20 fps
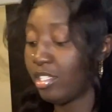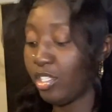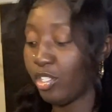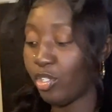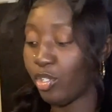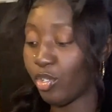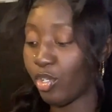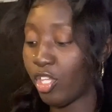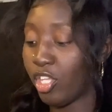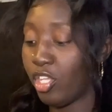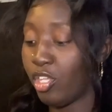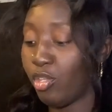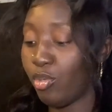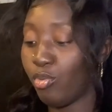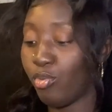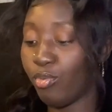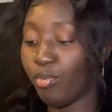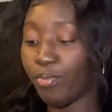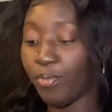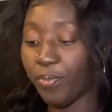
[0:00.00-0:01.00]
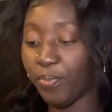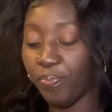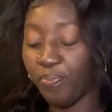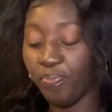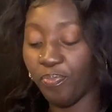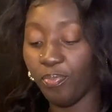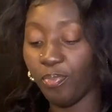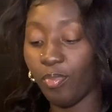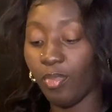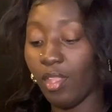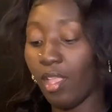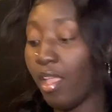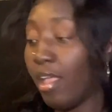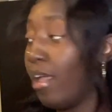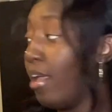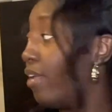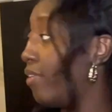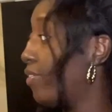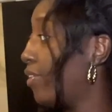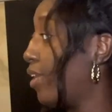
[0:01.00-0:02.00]
little cute
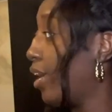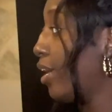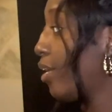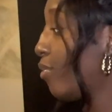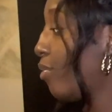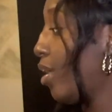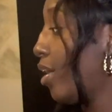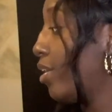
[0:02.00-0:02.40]
thing right